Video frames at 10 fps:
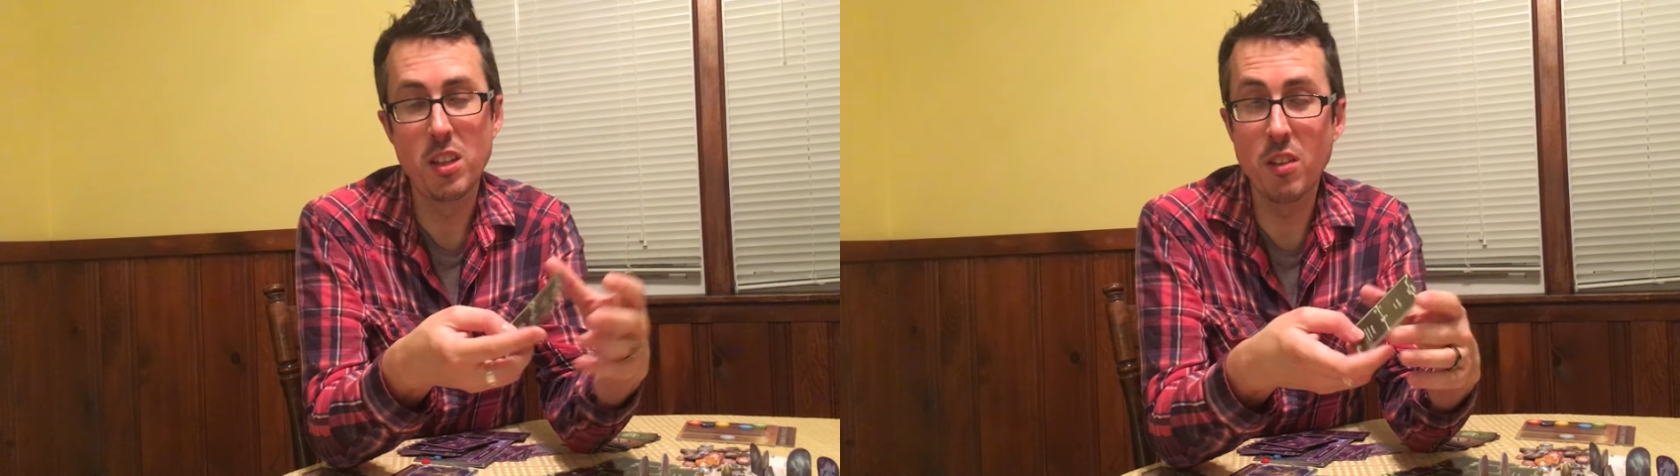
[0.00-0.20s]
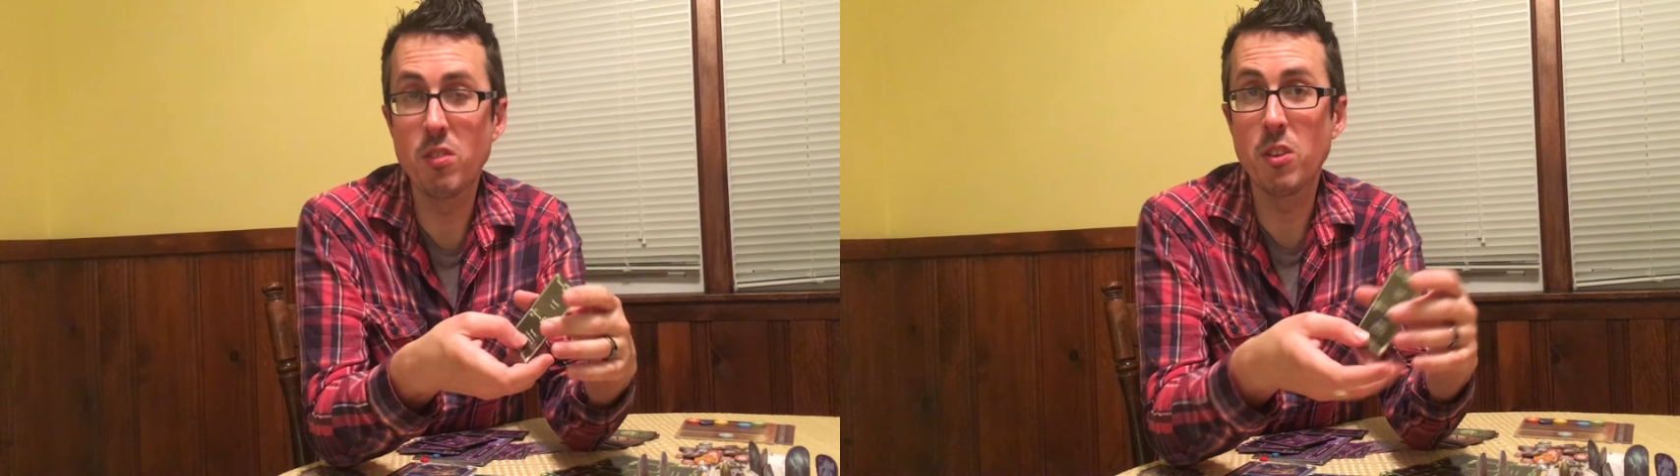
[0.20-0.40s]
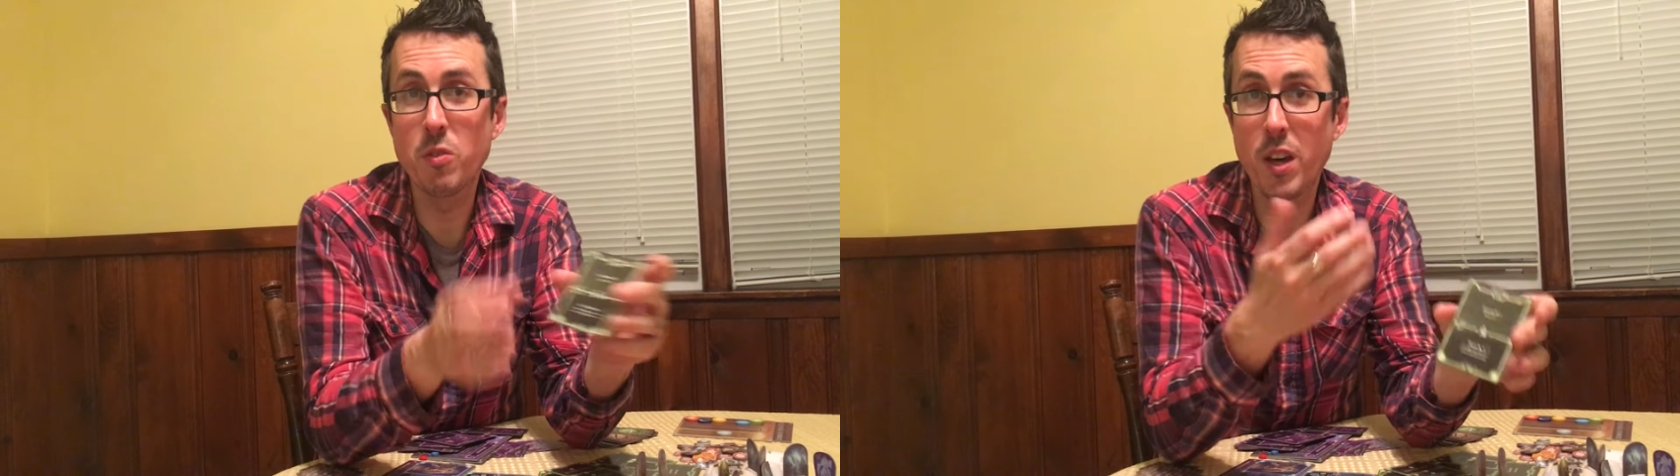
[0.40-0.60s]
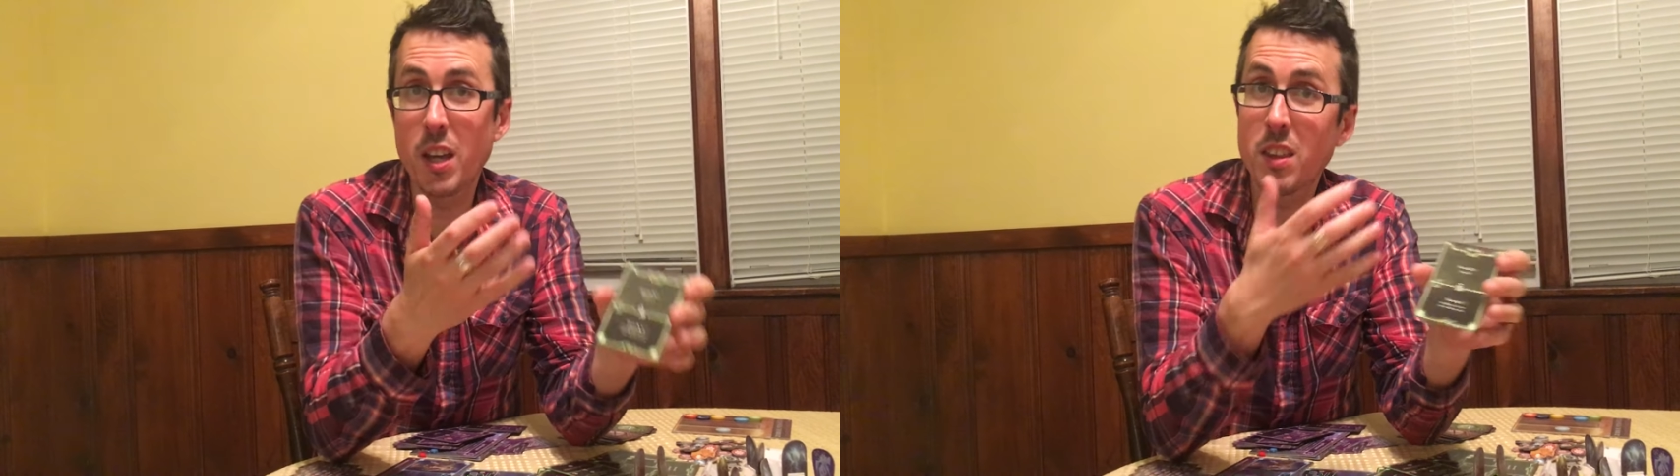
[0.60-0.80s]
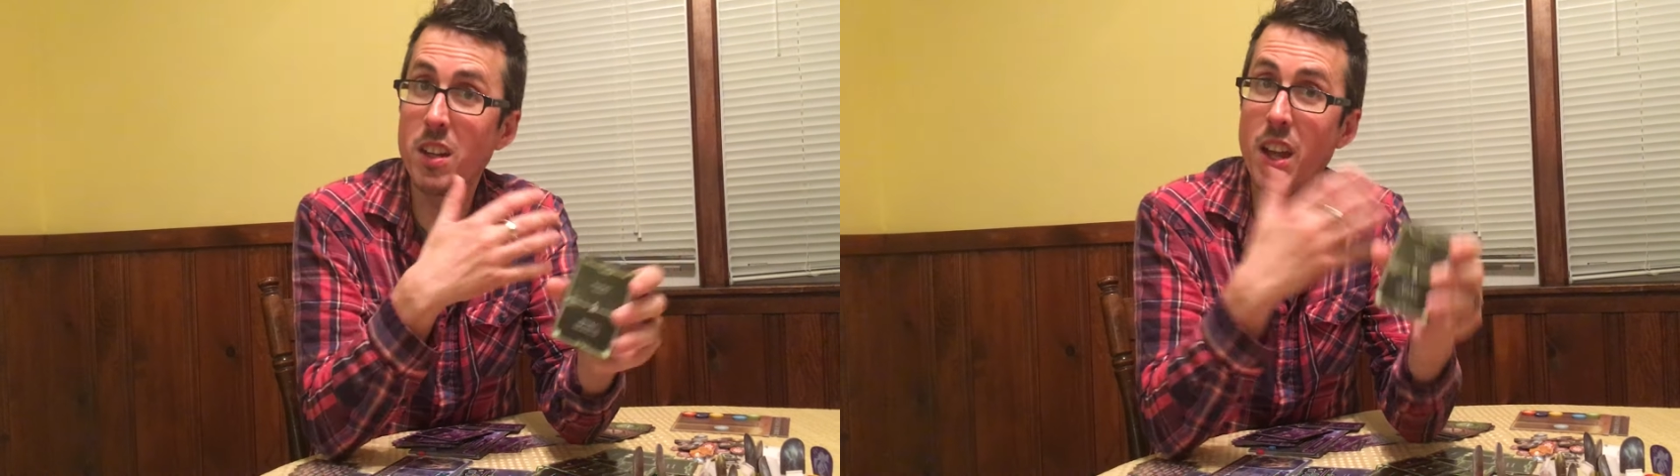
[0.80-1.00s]
given the
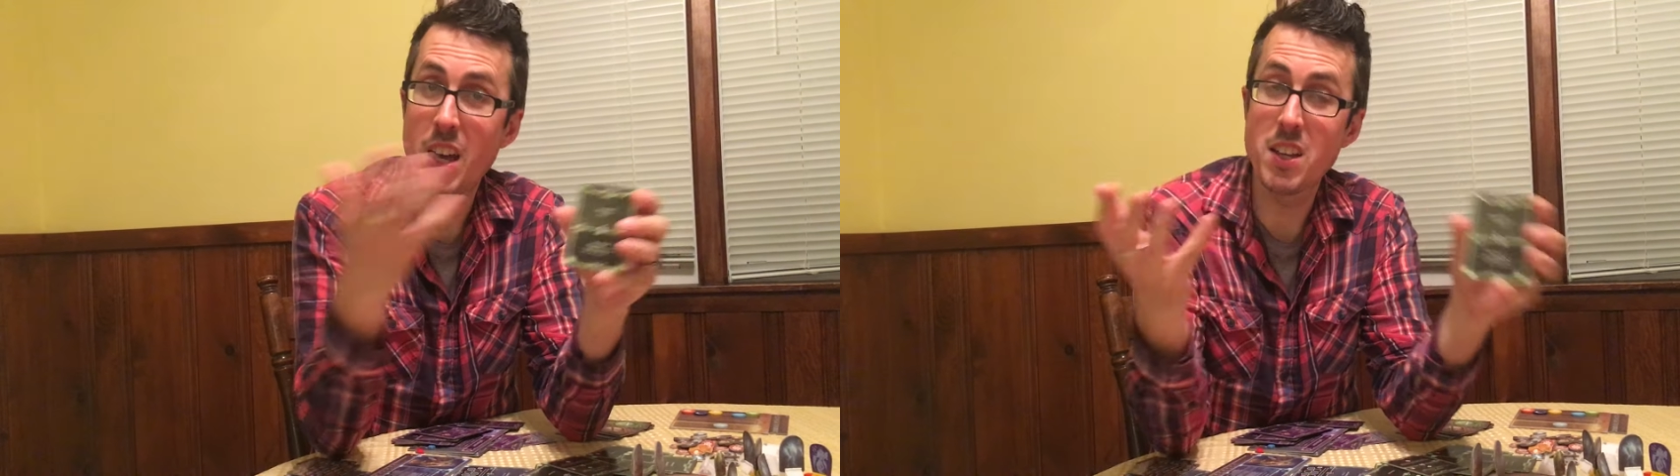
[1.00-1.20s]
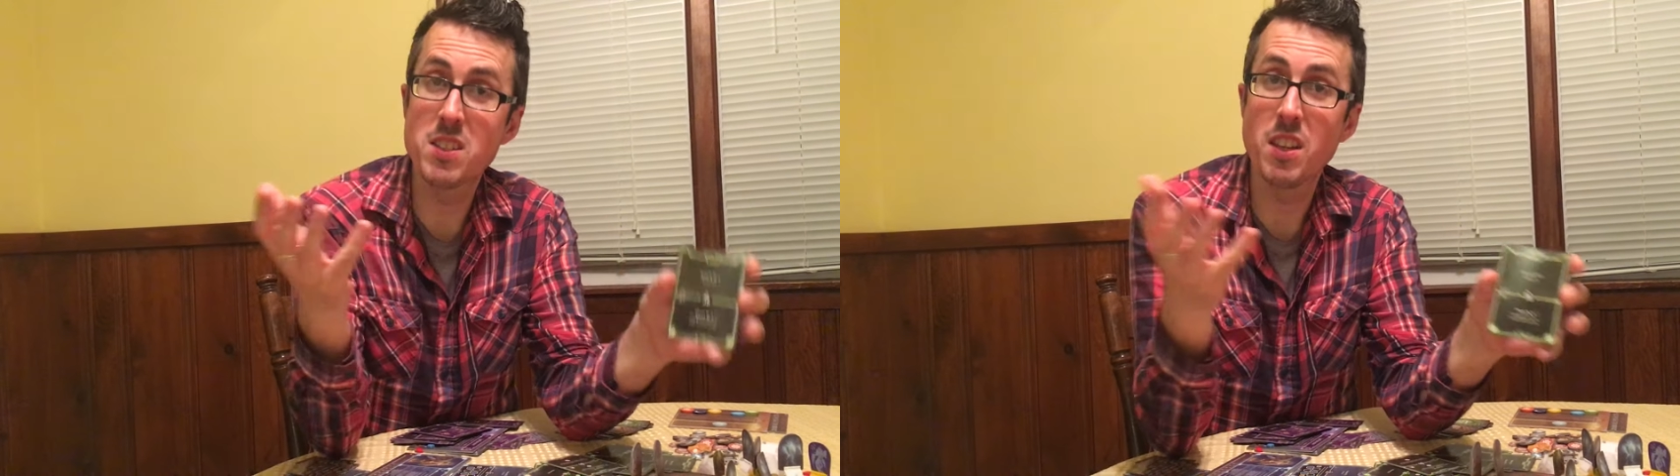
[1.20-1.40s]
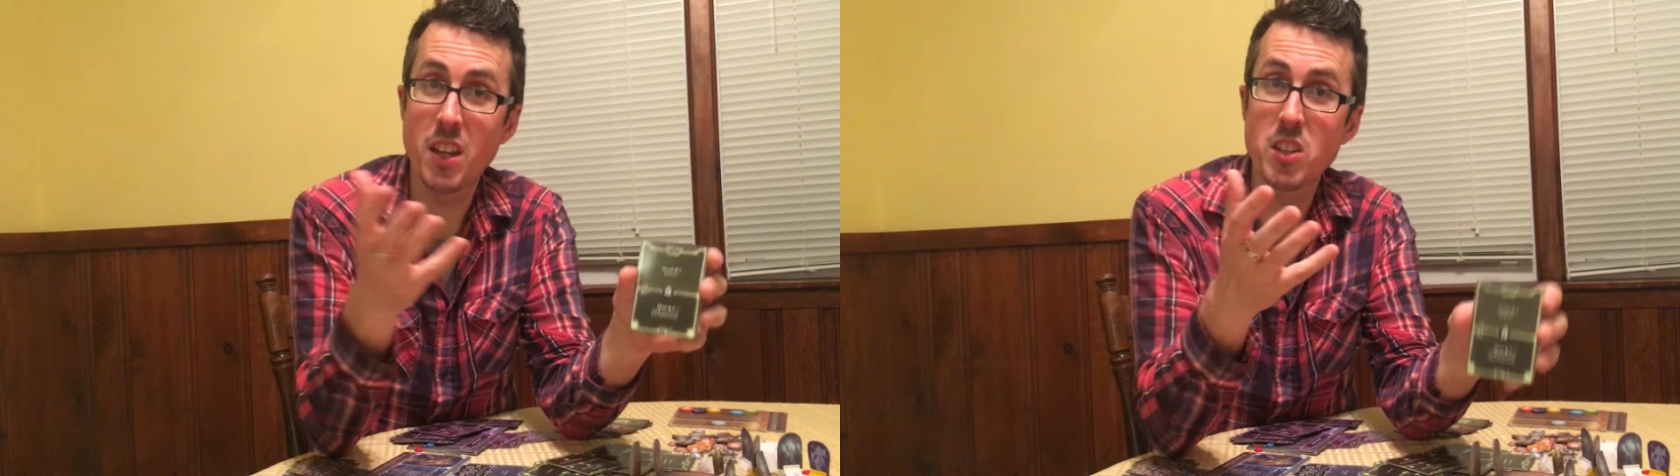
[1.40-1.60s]
fact that it has the